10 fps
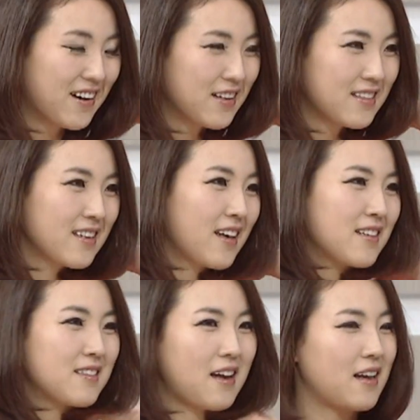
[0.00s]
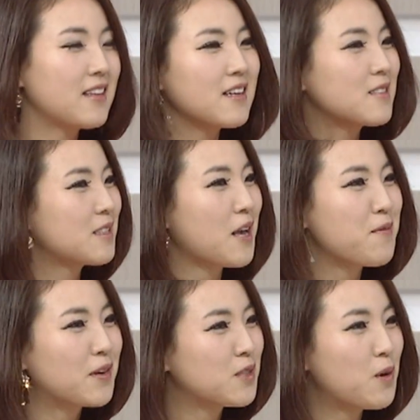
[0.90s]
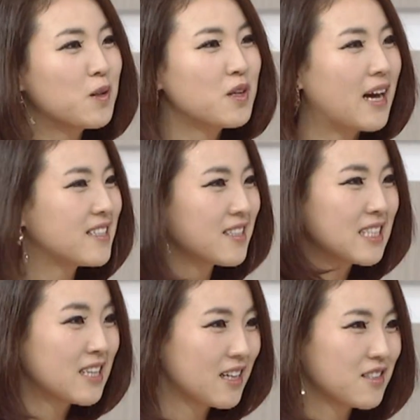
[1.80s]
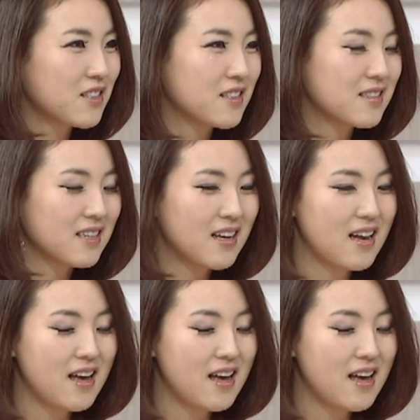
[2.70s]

I think it's same as all other teenagers.